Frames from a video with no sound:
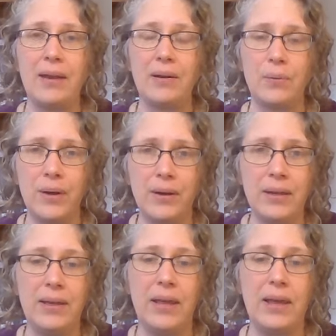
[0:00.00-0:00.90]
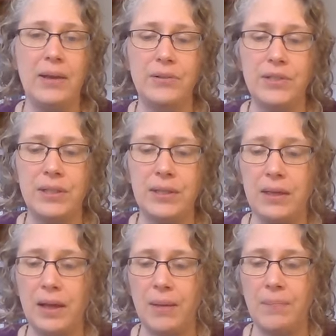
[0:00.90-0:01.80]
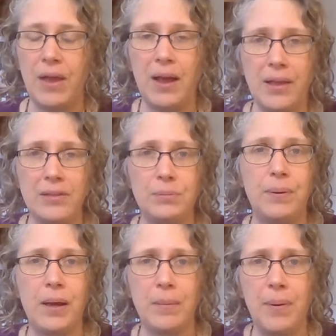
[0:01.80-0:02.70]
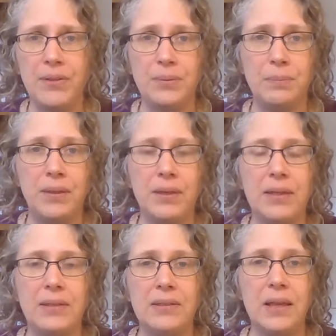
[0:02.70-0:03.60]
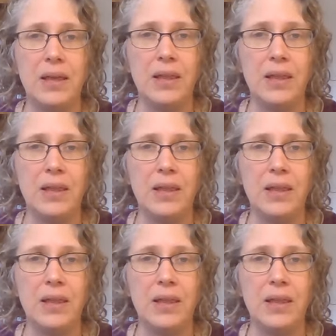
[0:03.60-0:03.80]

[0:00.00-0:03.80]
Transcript: that Aquarian energy, um, the highest possibilities,